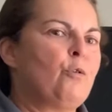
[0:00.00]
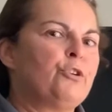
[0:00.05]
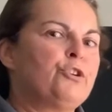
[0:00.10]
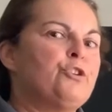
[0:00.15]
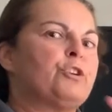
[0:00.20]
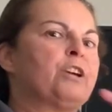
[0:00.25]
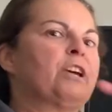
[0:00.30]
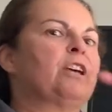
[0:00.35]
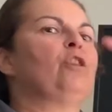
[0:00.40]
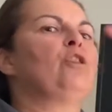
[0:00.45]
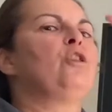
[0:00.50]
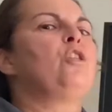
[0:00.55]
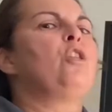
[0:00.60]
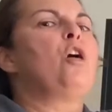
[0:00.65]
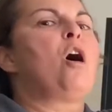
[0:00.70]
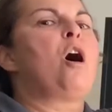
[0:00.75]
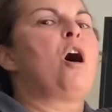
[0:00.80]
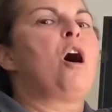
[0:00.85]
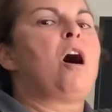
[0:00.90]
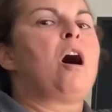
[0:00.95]
or you can
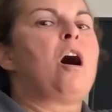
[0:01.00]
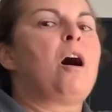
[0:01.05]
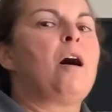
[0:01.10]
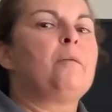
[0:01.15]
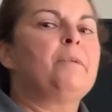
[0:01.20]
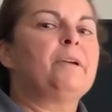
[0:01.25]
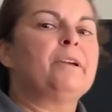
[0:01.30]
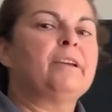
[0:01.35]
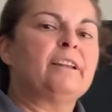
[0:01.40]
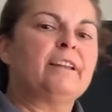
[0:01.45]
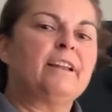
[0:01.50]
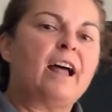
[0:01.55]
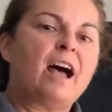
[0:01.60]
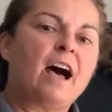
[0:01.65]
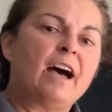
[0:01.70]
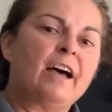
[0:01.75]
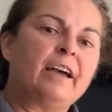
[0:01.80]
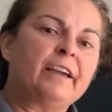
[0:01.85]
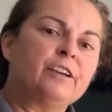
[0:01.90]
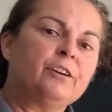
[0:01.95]
lob, hit it
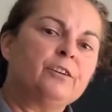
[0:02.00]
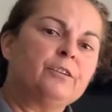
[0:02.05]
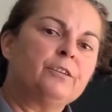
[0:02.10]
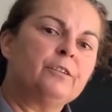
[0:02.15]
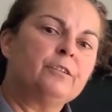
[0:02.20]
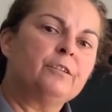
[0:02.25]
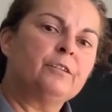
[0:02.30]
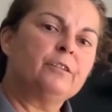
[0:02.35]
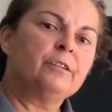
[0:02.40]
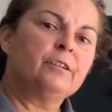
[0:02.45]
higher.